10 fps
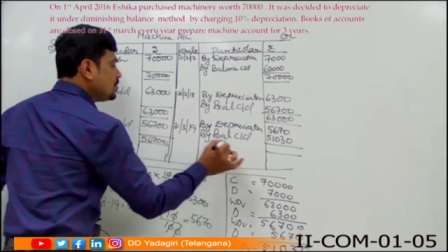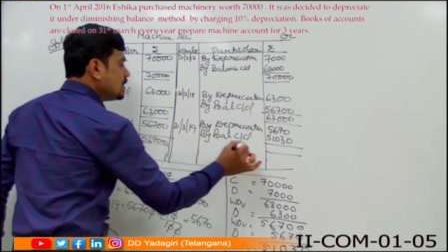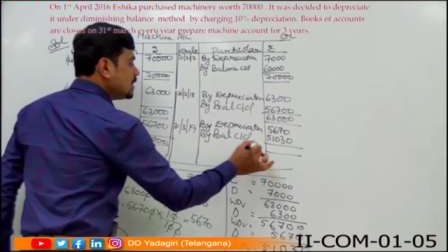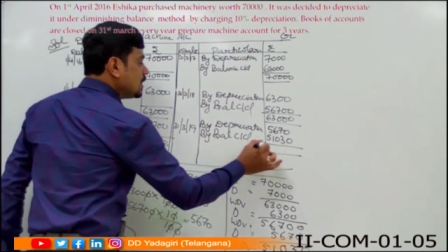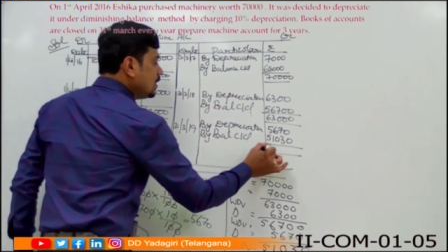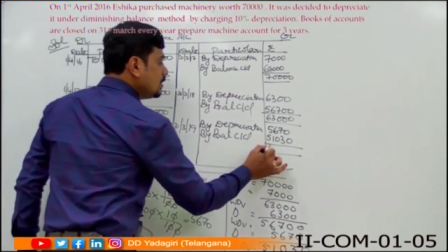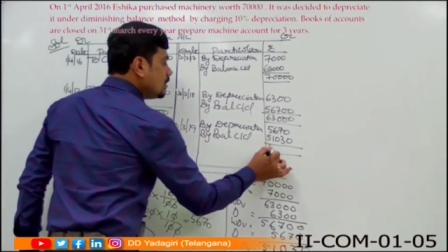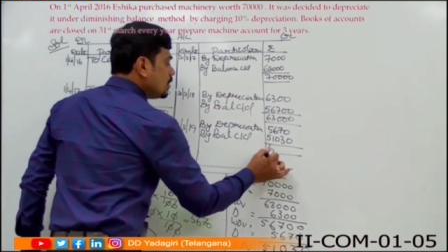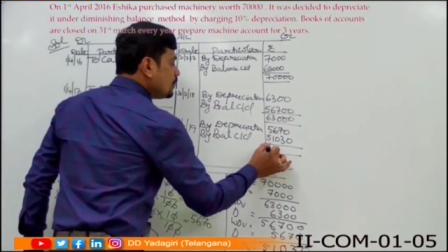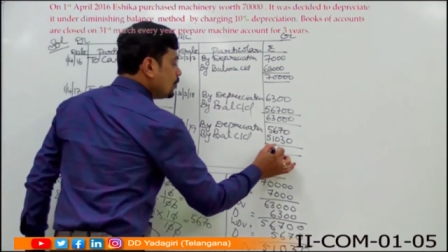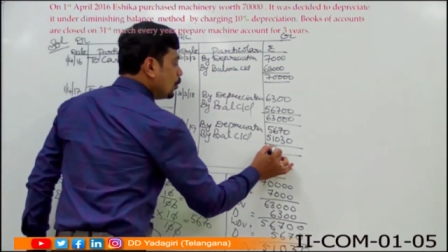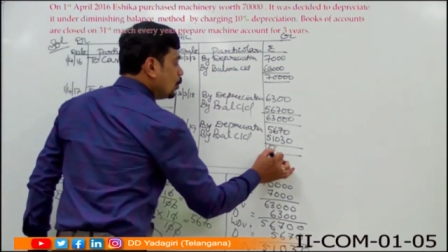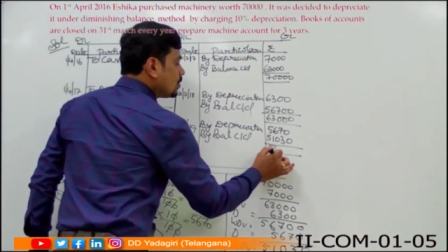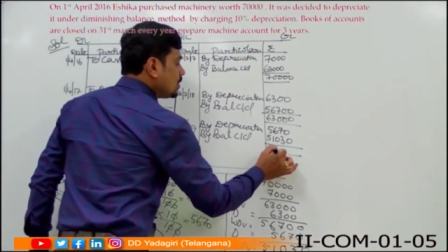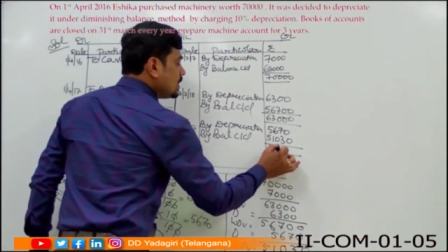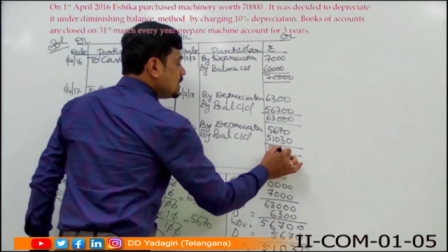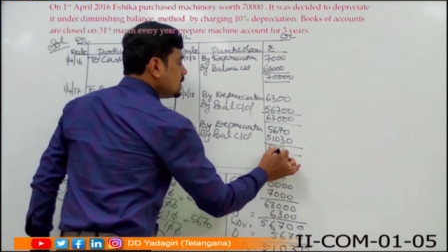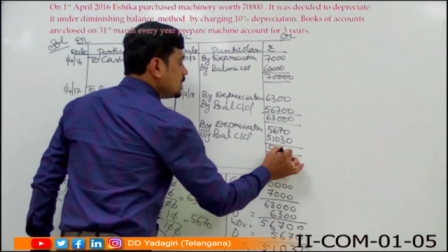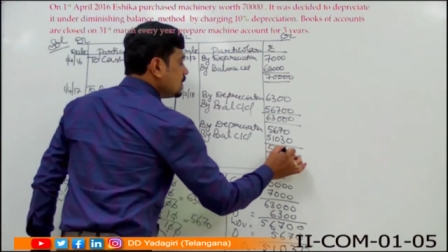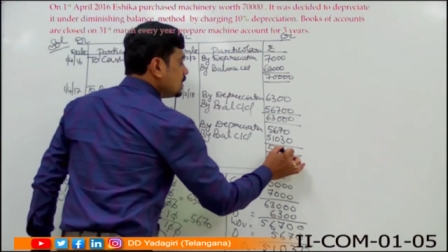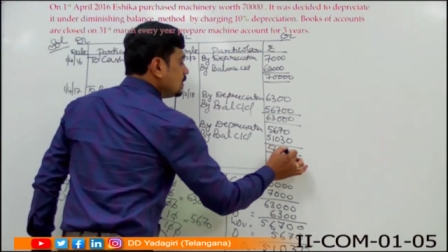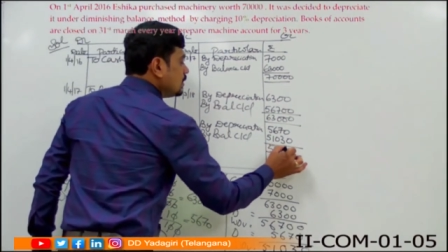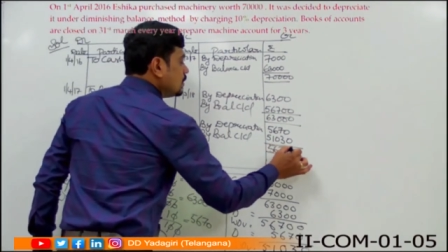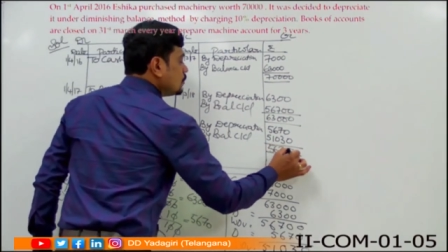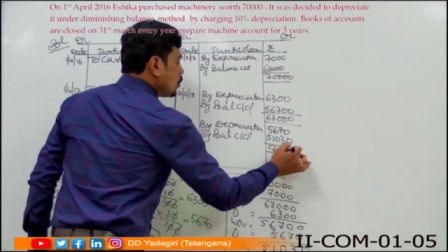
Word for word: year? Fourth year. So